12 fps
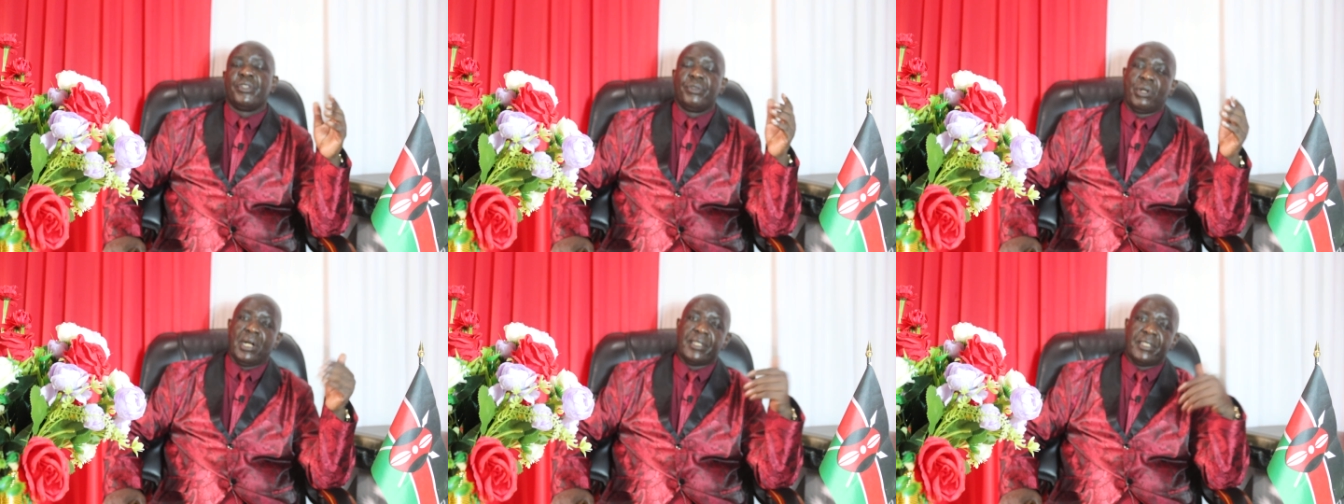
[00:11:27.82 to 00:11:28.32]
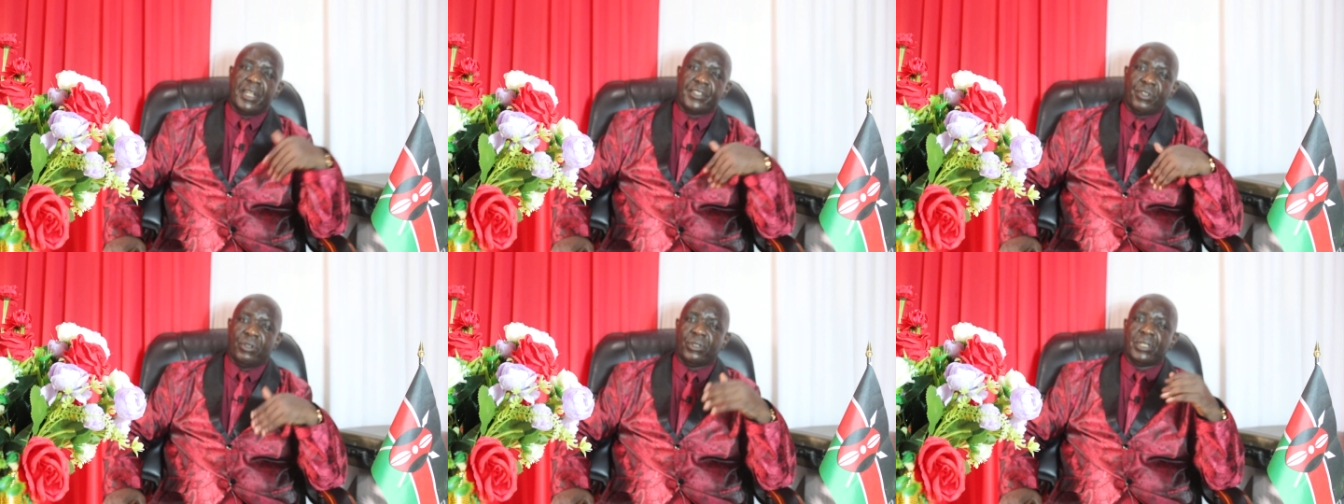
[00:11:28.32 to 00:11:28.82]
you can
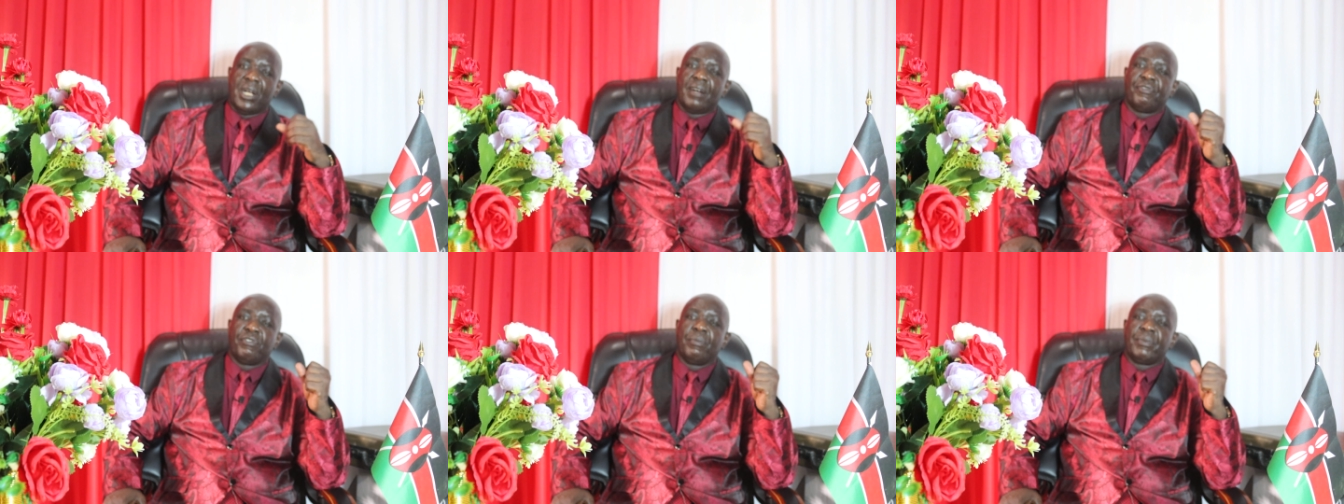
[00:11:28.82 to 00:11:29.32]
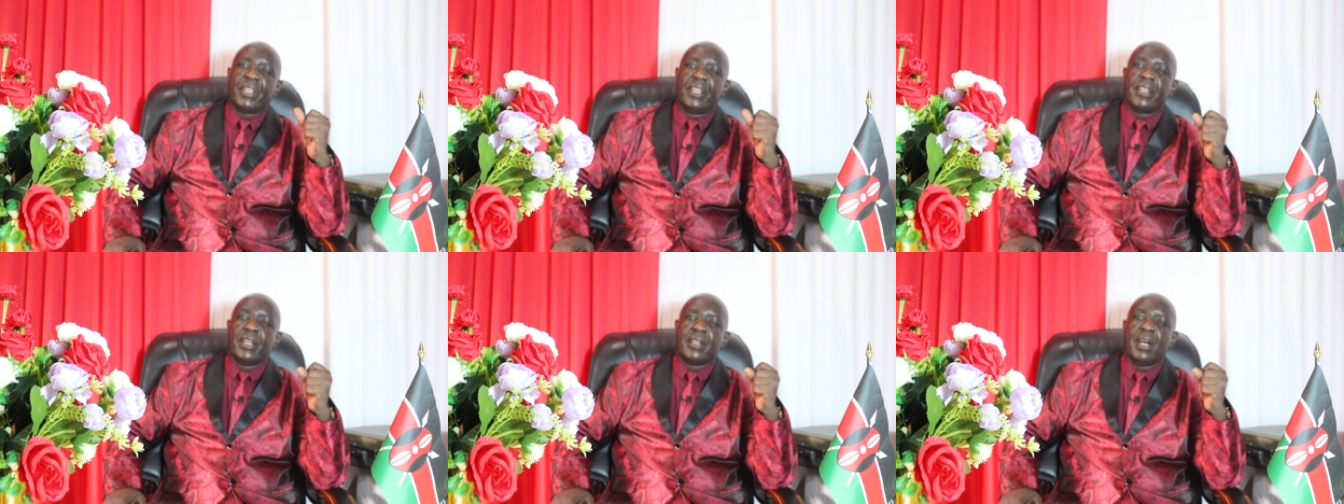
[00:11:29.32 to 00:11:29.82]
just order from
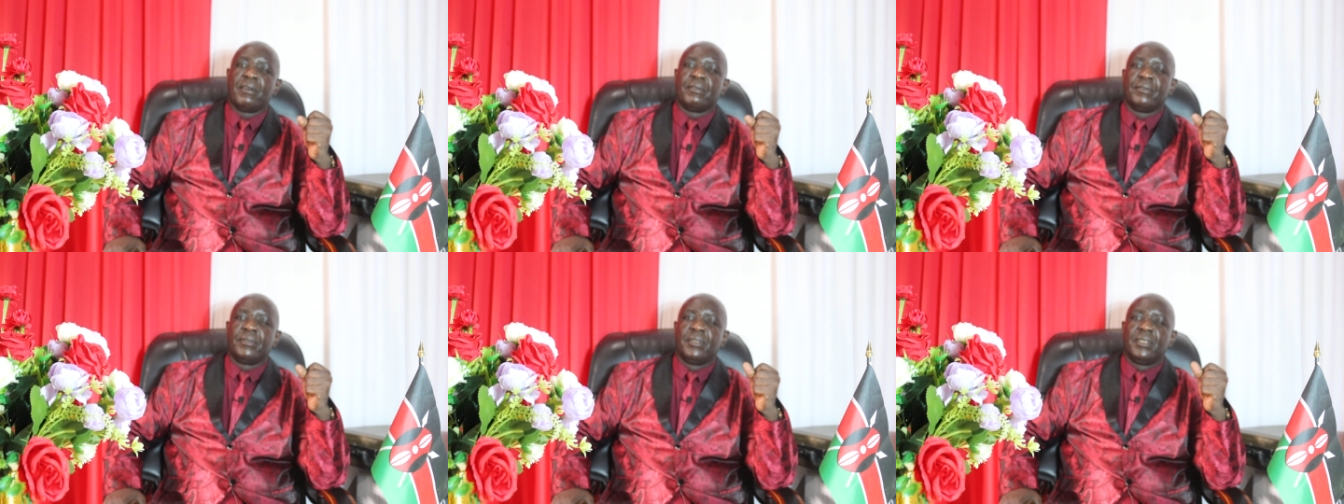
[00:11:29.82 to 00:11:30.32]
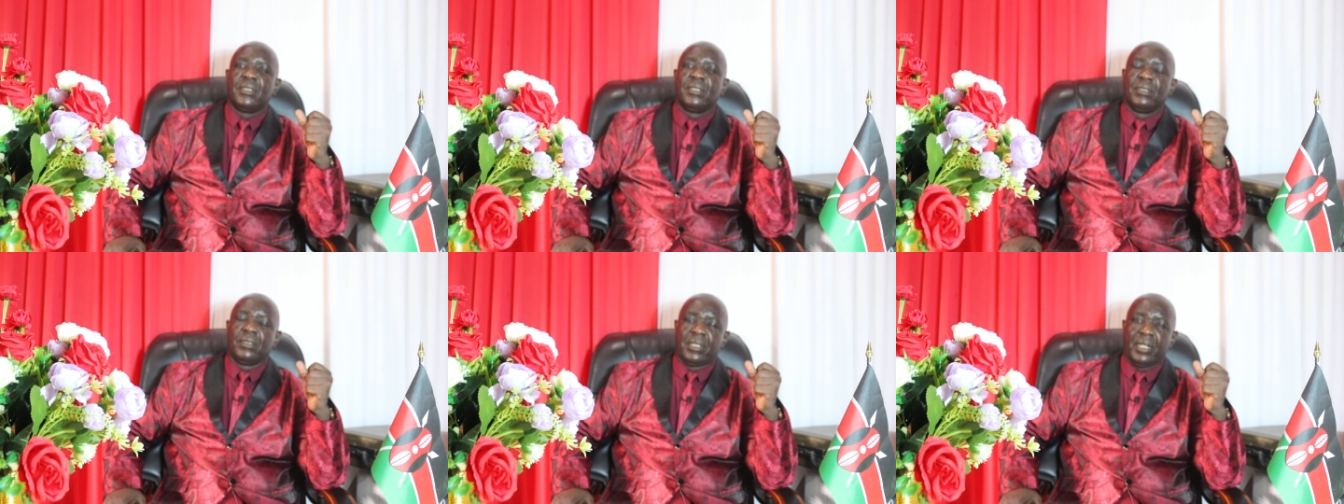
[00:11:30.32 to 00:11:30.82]
Kenya now,
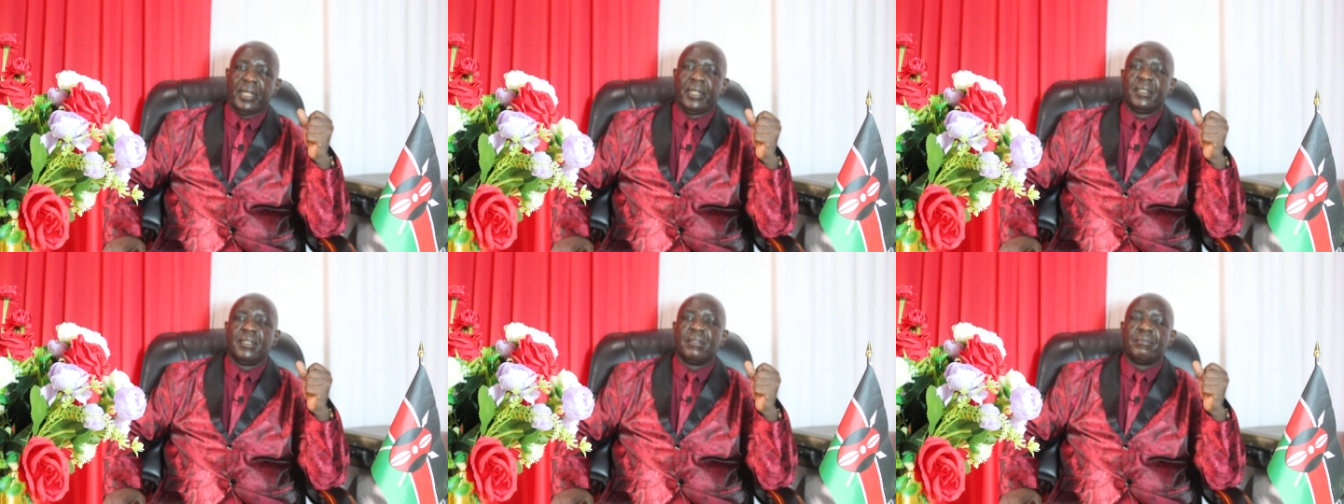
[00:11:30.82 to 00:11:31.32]
okay?